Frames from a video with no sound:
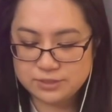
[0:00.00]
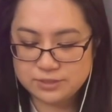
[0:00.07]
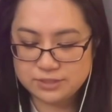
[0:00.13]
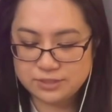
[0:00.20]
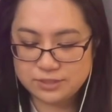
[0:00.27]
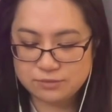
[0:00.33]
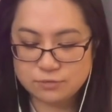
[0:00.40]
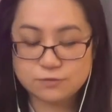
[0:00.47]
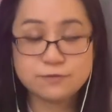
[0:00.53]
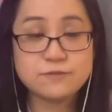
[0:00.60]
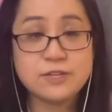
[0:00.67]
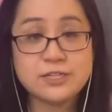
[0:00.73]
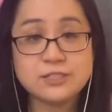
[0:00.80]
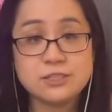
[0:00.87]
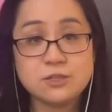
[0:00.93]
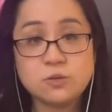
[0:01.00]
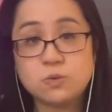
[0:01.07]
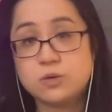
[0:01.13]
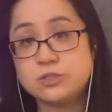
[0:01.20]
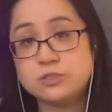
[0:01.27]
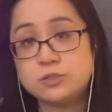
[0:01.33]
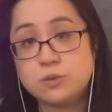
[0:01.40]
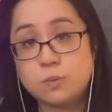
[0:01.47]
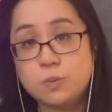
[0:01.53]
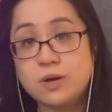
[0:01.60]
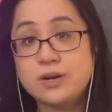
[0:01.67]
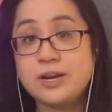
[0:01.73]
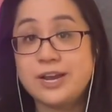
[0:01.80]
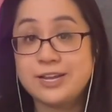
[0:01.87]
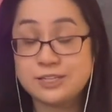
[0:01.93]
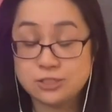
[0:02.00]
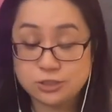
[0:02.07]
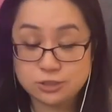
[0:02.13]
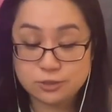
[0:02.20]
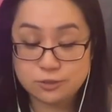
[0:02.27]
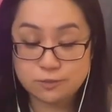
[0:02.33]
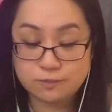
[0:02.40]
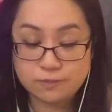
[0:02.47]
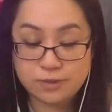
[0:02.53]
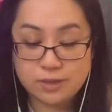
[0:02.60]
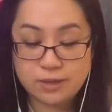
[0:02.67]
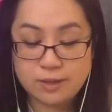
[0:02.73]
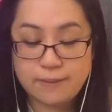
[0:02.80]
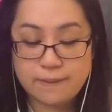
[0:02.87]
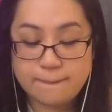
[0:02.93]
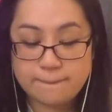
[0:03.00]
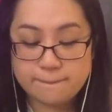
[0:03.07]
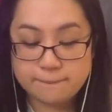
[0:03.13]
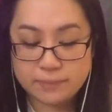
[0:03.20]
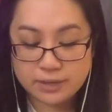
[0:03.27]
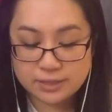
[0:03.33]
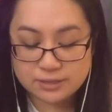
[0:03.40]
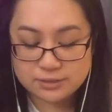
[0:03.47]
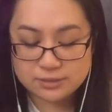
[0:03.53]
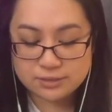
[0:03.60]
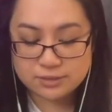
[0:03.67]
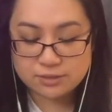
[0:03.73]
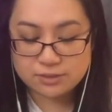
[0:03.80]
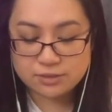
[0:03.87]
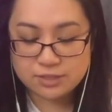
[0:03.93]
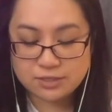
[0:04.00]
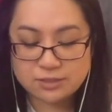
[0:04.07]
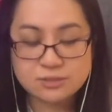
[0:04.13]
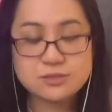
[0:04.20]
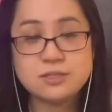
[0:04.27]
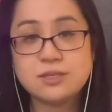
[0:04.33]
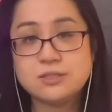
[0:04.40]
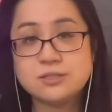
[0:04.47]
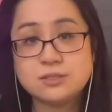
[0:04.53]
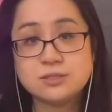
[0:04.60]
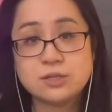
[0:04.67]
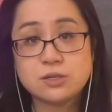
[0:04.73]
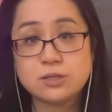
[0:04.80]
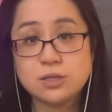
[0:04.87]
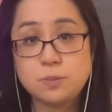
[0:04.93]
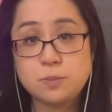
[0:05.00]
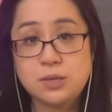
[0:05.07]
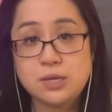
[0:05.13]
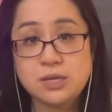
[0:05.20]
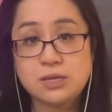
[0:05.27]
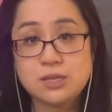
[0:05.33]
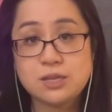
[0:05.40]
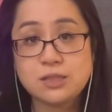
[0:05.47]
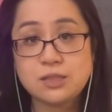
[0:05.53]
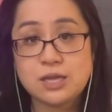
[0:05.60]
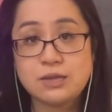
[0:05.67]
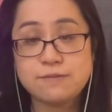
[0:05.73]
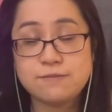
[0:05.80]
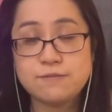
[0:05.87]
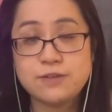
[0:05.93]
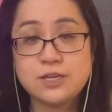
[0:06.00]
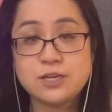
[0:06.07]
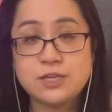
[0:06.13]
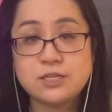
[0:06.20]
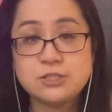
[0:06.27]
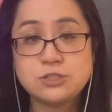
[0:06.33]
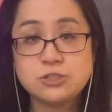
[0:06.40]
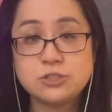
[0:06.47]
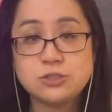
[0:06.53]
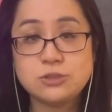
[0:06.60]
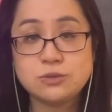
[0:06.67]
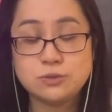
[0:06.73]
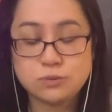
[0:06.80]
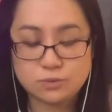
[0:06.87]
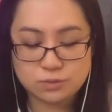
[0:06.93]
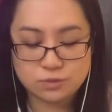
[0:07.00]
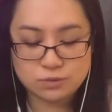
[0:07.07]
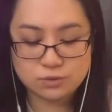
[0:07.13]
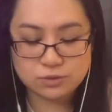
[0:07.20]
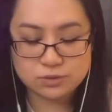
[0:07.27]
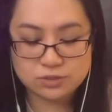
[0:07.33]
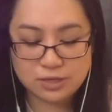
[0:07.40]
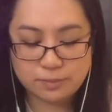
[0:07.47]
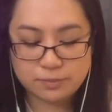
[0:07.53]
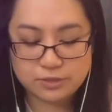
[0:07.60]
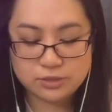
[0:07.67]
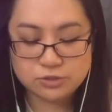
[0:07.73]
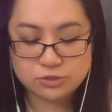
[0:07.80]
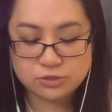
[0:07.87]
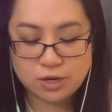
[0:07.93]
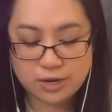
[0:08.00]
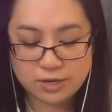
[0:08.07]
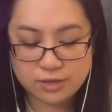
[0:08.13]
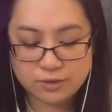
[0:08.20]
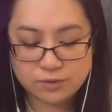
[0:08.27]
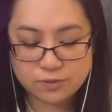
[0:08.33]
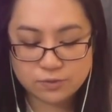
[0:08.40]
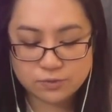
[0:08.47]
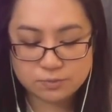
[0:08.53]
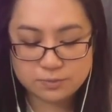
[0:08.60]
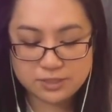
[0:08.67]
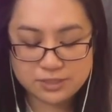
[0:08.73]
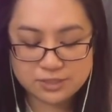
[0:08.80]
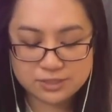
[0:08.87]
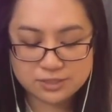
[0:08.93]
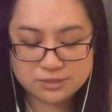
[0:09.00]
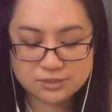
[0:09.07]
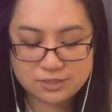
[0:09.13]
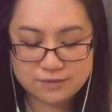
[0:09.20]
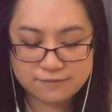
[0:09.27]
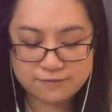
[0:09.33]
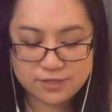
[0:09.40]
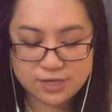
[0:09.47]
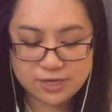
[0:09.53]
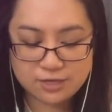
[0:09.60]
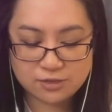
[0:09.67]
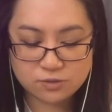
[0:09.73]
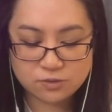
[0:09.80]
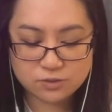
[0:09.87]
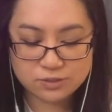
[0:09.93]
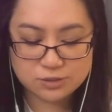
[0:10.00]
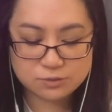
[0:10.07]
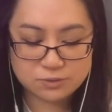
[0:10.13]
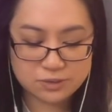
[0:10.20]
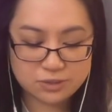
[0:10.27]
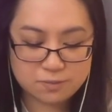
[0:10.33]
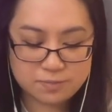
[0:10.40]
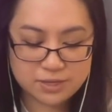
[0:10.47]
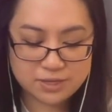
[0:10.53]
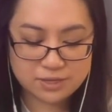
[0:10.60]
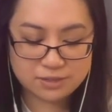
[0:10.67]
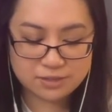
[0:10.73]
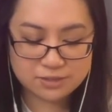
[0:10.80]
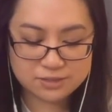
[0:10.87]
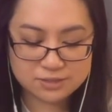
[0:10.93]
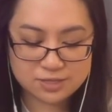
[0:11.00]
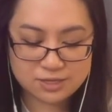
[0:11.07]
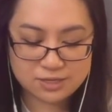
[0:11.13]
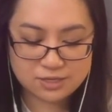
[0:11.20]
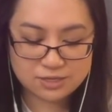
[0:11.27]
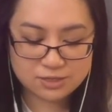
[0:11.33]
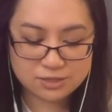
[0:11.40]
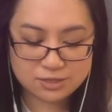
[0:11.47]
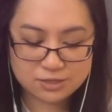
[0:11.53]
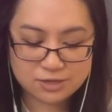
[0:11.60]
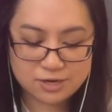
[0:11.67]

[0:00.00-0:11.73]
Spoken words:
I can reflect in quadrant 1 and 2. But that doesn't necessarily mean that they fit into separate triangles, because if the angle is really big, let's say here,